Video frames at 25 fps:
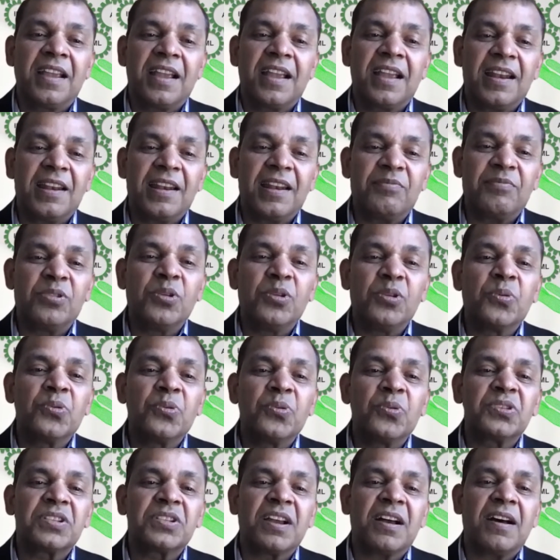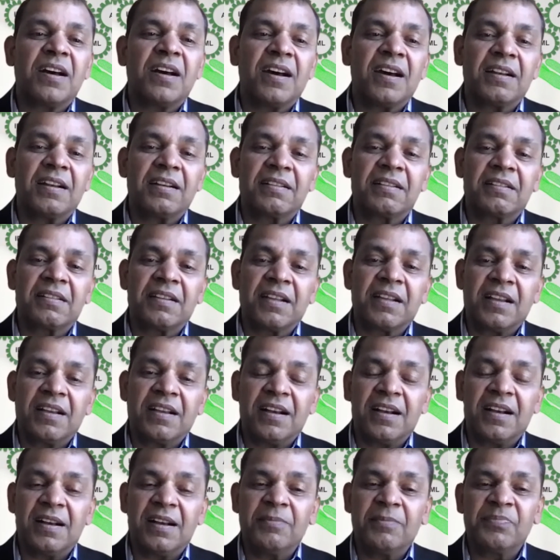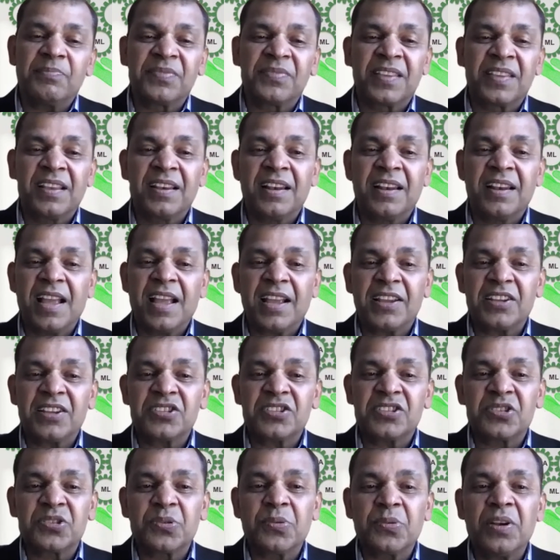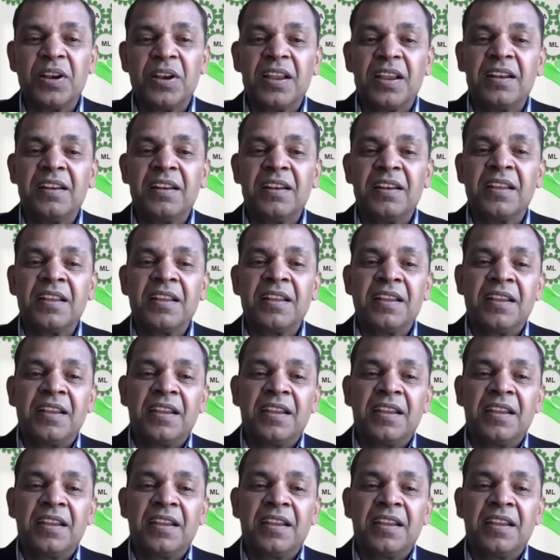And if those are stolen,